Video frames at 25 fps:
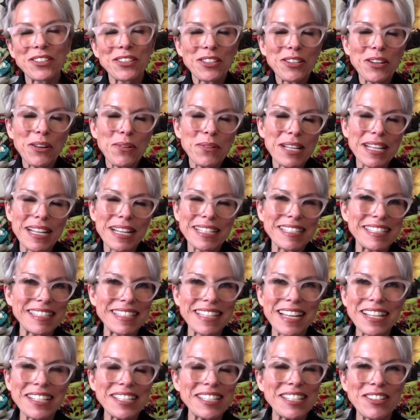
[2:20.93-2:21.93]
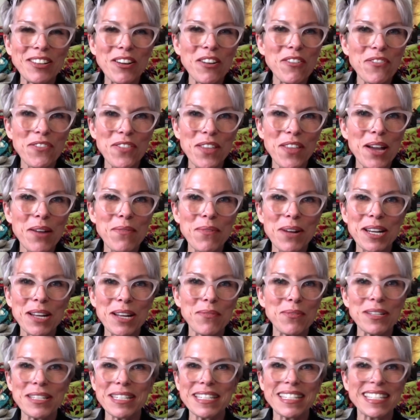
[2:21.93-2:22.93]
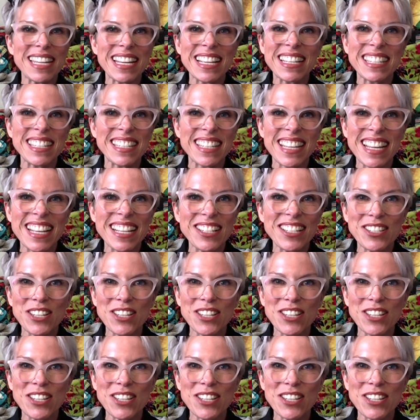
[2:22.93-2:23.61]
you know, I started off there when I was sixteen.